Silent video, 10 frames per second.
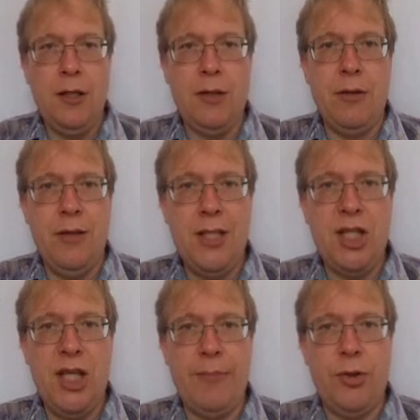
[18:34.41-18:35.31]
So
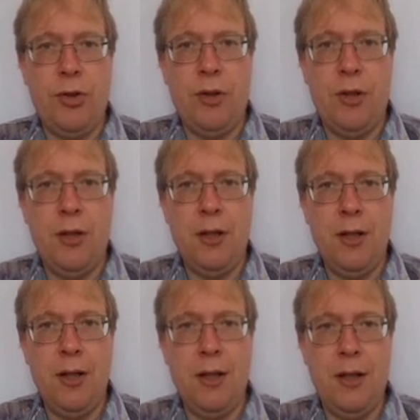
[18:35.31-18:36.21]
this chapter
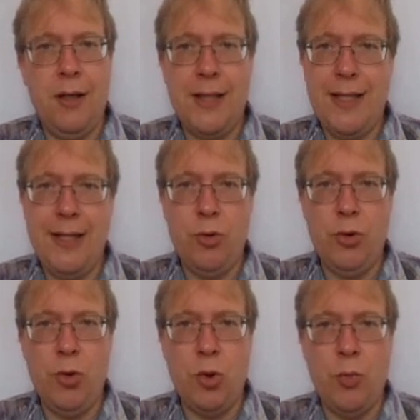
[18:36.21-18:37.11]
has
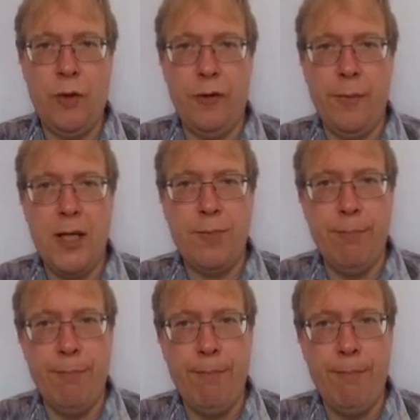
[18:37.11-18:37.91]
introduced one of the most